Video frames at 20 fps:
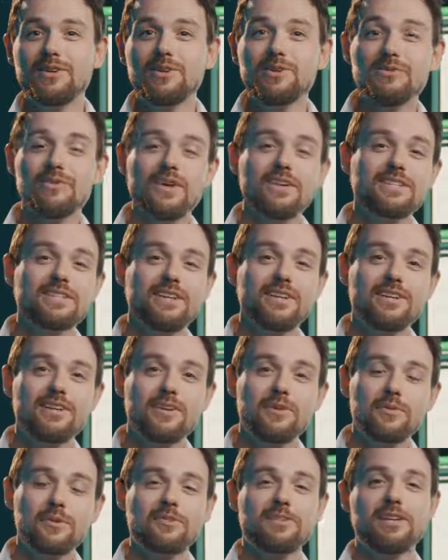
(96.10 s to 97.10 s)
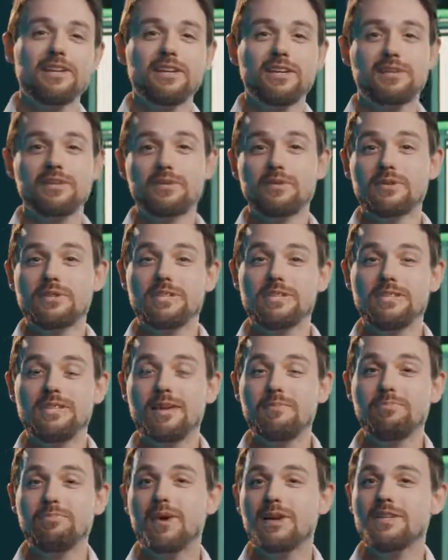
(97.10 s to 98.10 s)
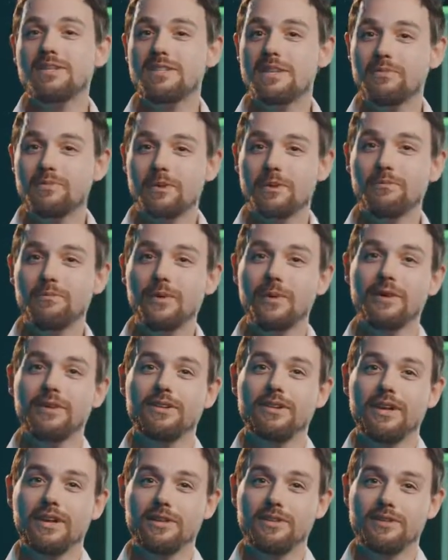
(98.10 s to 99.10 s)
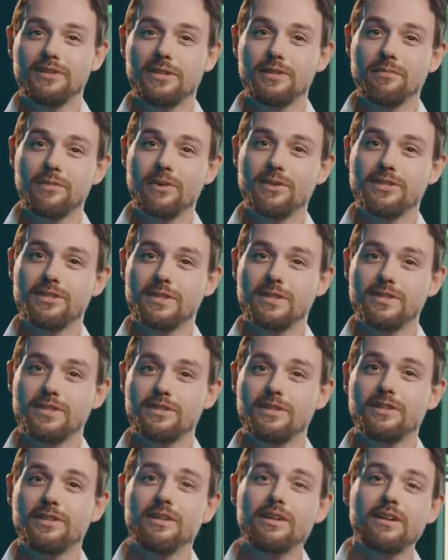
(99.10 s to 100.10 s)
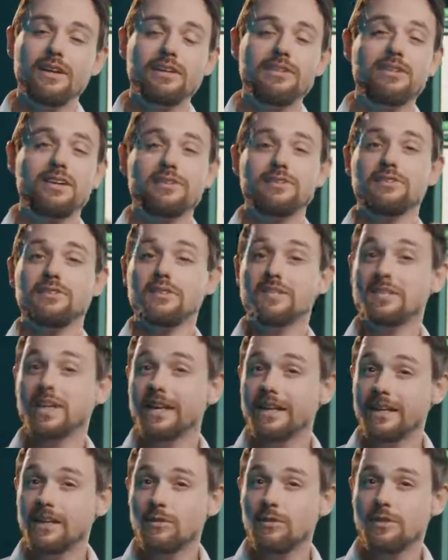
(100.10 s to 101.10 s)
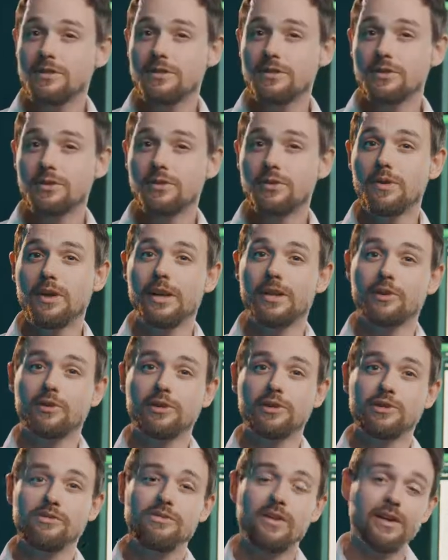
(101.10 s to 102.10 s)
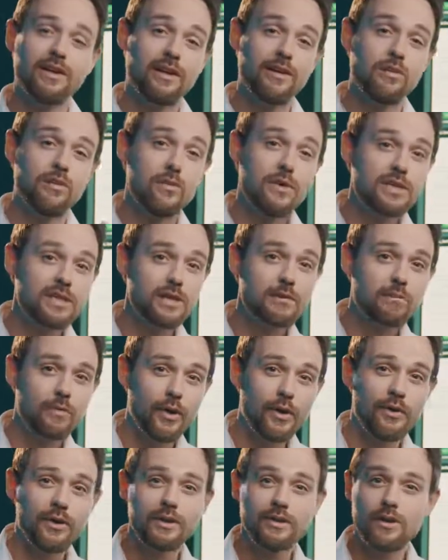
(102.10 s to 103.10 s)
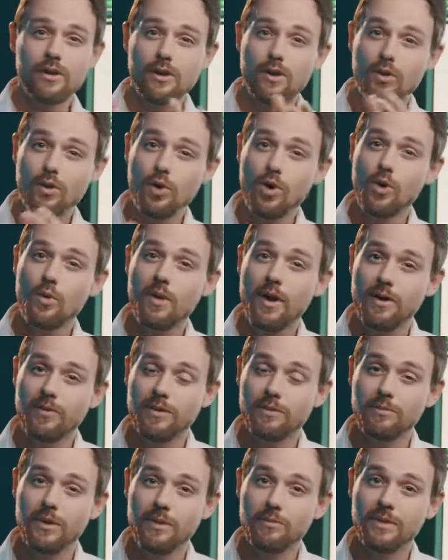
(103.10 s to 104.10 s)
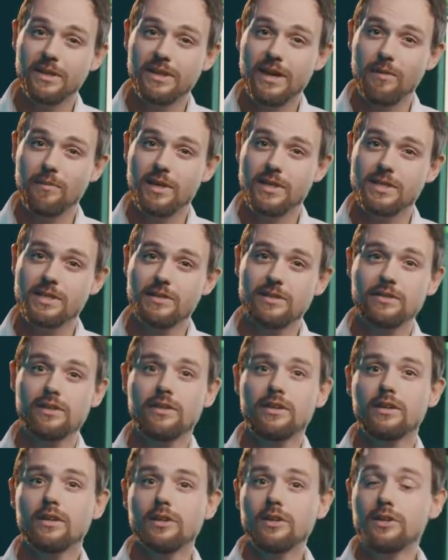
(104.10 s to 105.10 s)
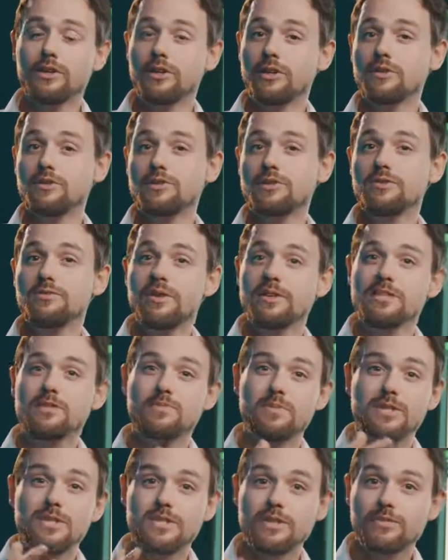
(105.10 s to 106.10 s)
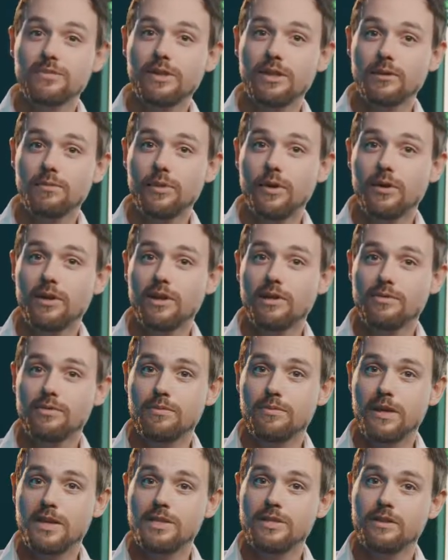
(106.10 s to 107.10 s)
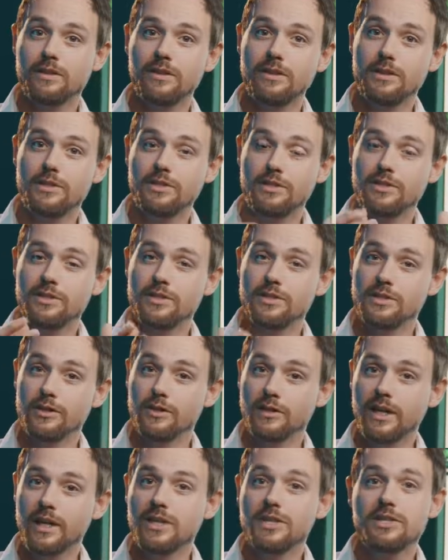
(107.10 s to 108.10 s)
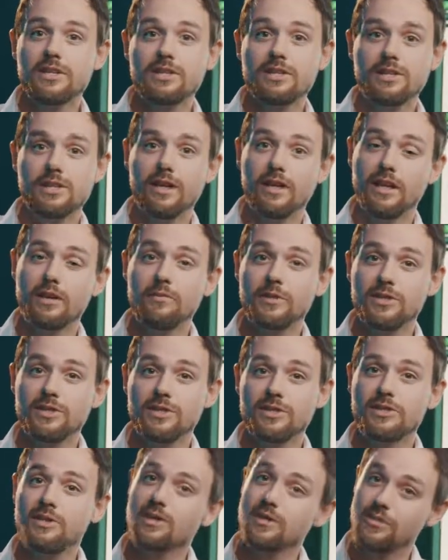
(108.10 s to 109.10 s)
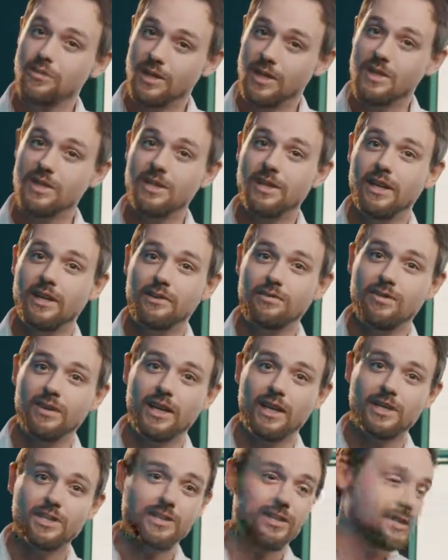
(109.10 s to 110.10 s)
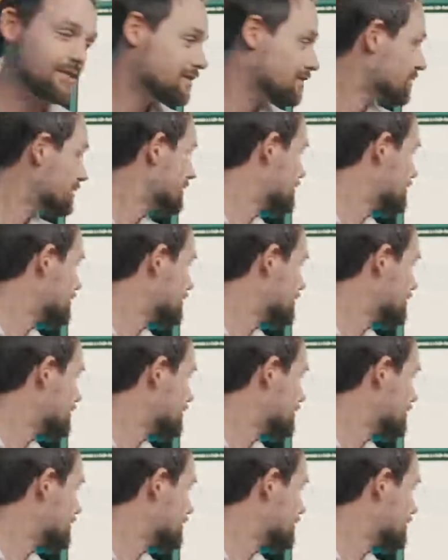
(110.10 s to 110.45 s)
VESA will take you through a step-by-step component diagnostic process. It tells you exactly what to do in order to find out which component or wiring might be damaged. You can also find specific component information such as locations and images for easy identification.